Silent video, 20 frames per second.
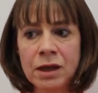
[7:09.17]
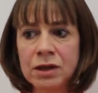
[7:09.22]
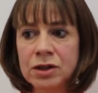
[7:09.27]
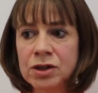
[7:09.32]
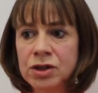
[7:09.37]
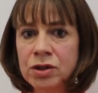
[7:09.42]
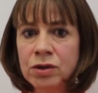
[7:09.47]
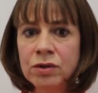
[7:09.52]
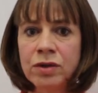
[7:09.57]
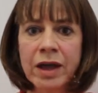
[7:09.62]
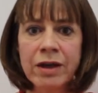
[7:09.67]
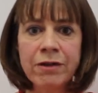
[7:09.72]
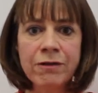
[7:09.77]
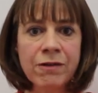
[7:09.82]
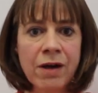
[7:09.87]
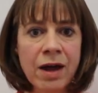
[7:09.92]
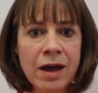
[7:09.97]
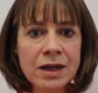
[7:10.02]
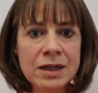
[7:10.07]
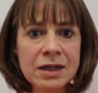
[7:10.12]
Do they
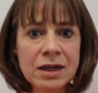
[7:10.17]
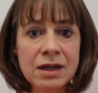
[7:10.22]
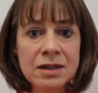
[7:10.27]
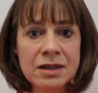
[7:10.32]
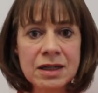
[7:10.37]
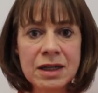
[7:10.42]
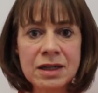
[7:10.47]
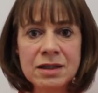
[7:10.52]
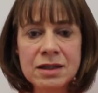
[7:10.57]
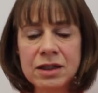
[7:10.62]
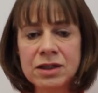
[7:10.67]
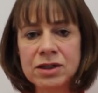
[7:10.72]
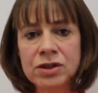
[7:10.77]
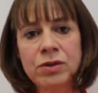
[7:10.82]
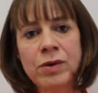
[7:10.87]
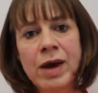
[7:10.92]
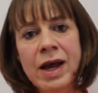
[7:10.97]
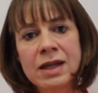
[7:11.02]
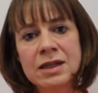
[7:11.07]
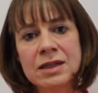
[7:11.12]
find it as easy
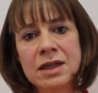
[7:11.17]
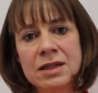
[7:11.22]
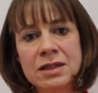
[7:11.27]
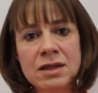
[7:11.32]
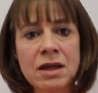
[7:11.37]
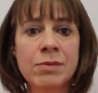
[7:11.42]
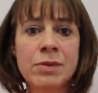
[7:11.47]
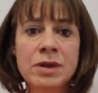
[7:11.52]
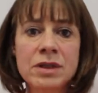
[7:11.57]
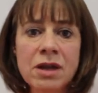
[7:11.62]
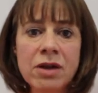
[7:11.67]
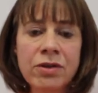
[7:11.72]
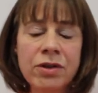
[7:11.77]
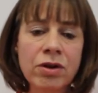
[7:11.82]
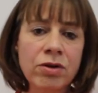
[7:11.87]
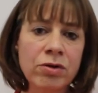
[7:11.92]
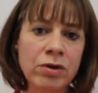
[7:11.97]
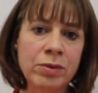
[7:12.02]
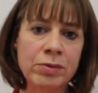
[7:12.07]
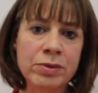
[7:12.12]
to access them as other
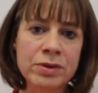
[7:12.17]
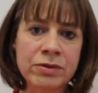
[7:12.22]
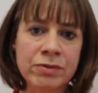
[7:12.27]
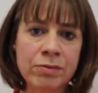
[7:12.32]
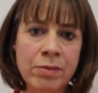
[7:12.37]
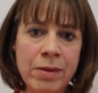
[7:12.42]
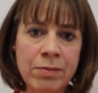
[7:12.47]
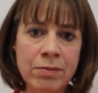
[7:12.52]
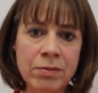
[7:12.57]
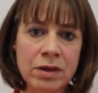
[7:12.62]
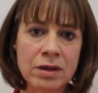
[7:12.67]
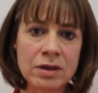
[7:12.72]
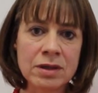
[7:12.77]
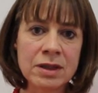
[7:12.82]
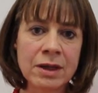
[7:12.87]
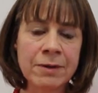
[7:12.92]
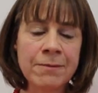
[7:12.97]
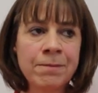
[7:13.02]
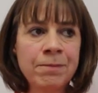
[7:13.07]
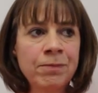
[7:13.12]
groups of
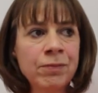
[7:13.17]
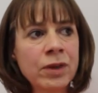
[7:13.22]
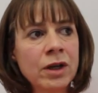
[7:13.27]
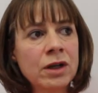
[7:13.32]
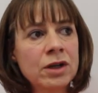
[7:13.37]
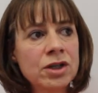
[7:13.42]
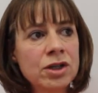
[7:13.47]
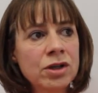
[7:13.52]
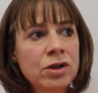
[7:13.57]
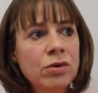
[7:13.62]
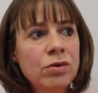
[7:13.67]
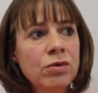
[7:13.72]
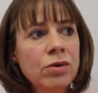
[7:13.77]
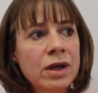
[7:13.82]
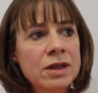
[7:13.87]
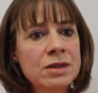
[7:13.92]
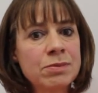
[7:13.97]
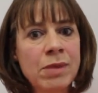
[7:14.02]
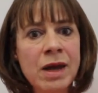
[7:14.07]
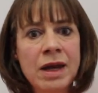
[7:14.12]
members? Do
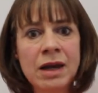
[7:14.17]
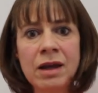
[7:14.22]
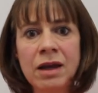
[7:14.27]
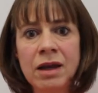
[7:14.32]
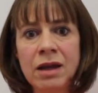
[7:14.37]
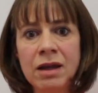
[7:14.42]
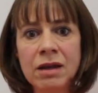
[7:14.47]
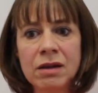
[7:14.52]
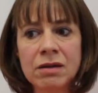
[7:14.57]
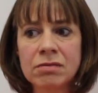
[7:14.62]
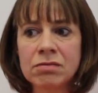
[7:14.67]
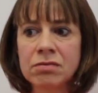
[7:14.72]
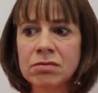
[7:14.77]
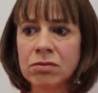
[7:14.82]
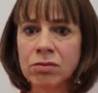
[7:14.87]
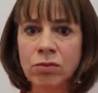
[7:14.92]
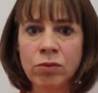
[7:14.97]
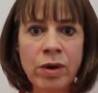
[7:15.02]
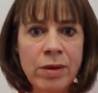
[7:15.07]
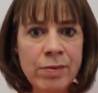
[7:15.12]
as many
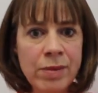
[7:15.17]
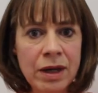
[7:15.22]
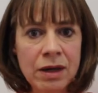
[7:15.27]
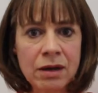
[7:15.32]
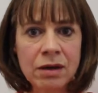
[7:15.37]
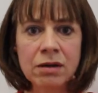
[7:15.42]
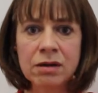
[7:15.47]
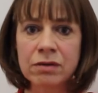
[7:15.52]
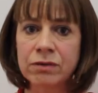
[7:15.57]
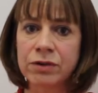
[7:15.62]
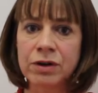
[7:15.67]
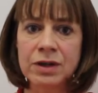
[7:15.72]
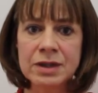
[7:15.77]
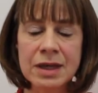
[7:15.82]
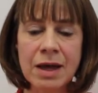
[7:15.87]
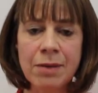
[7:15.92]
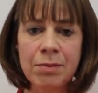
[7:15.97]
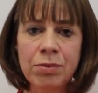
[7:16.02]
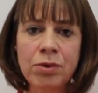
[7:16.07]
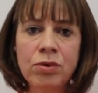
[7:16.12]
women, for
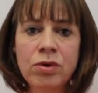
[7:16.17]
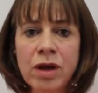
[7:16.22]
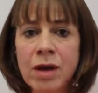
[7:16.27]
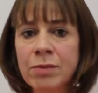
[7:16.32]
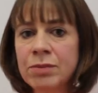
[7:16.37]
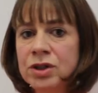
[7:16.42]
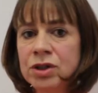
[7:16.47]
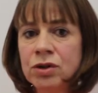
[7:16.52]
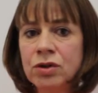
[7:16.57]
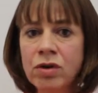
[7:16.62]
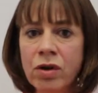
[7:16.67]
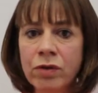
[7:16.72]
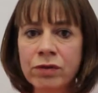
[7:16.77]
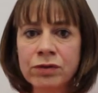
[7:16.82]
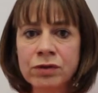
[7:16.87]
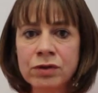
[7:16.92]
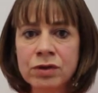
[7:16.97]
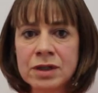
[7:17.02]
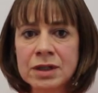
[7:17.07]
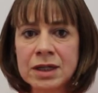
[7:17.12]
example, come to your
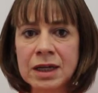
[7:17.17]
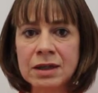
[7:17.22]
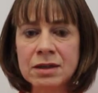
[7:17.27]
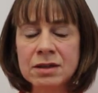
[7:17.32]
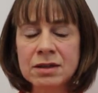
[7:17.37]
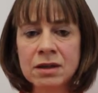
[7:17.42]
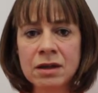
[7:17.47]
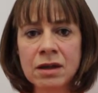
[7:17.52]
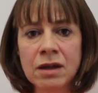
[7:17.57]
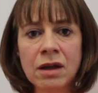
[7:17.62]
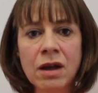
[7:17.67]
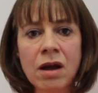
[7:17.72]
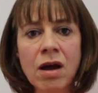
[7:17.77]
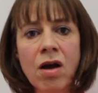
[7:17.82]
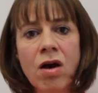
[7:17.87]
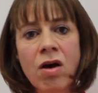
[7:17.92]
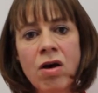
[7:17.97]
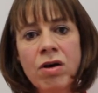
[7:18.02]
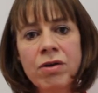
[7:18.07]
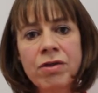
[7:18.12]
conferences?
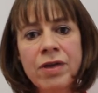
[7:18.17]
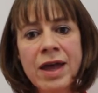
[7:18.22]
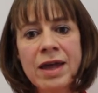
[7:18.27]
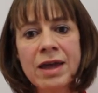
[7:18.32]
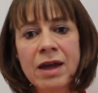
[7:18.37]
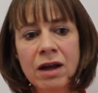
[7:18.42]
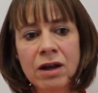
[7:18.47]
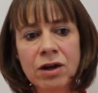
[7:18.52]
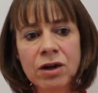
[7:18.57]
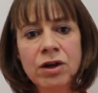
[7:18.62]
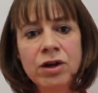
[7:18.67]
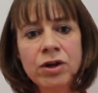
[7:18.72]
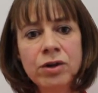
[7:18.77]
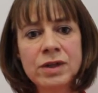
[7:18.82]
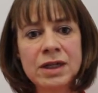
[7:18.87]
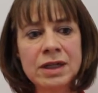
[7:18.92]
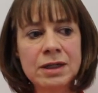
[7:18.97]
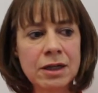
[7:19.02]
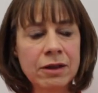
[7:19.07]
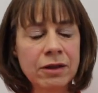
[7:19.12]
Are they
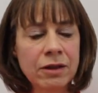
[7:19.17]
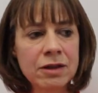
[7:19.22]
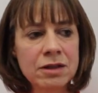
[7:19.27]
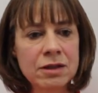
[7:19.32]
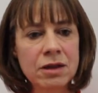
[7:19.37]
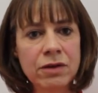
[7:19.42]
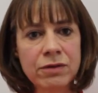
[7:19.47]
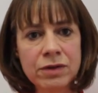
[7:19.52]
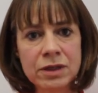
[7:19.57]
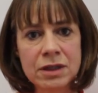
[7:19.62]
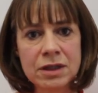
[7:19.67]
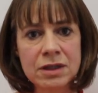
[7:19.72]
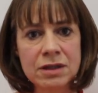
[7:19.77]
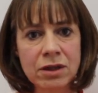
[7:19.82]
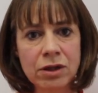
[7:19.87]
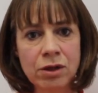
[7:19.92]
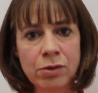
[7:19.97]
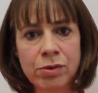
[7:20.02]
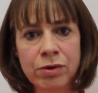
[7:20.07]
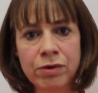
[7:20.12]
included in the services
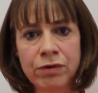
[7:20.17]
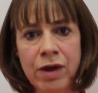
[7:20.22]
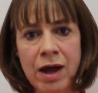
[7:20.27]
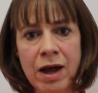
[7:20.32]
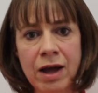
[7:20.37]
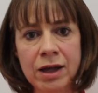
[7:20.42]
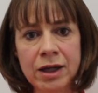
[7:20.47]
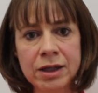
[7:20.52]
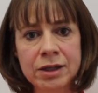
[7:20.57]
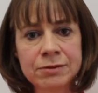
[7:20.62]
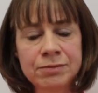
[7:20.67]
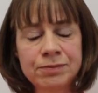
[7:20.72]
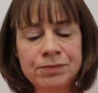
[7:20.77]
that you provide?